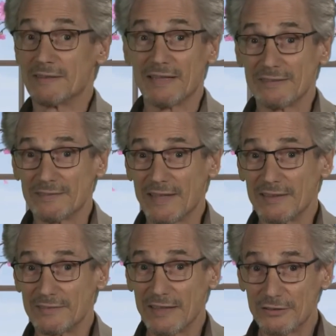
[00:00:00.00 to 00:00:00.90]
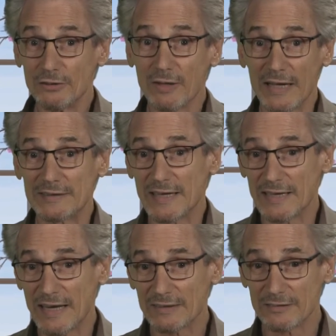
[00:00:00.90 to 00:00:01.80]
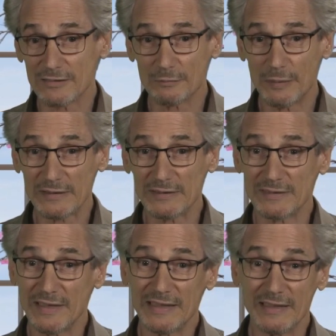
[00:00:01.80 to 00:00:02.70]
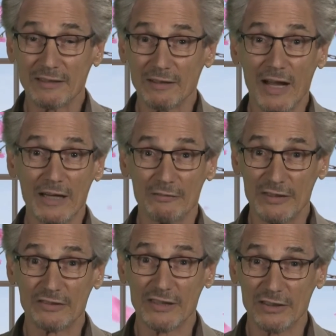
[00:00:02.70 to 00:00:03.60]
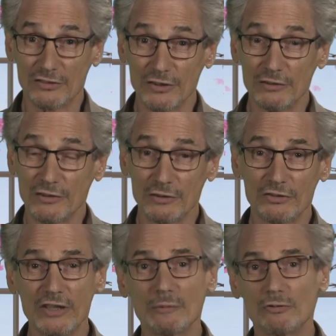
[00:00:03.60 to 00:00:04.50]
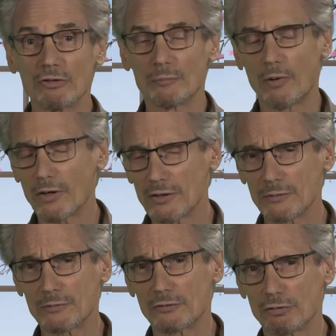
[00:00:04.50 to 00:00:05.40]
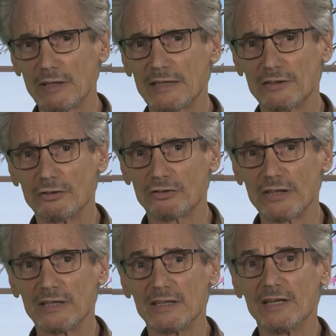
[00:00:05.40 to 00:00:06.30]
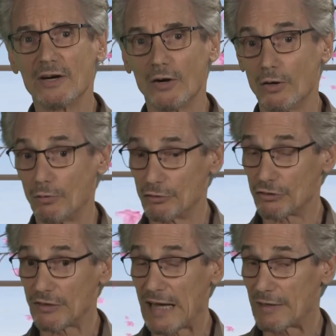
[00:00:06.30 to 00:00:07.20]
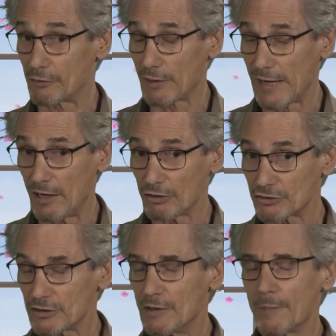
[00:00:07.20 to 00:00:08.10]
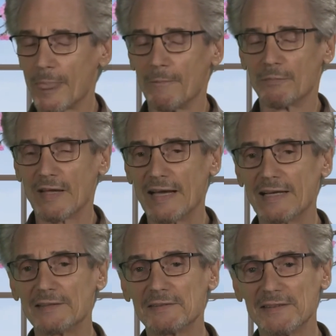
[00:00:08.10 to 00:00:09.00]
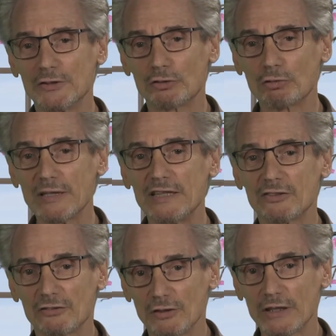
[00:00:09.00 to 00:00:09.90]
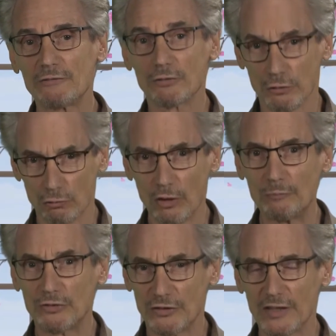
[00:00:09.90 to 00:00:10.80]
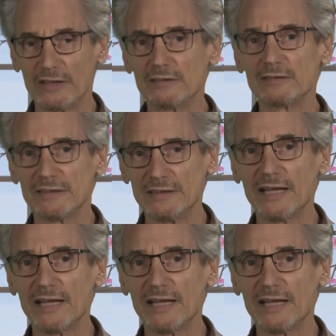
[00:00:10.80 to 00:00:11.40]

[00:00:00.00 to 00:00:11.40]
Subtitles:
They do like that. I suspect that they eat a lot of insects too. You see them drill. Part of the drilling you see on the side of your house and in trees is looking for grubs and things in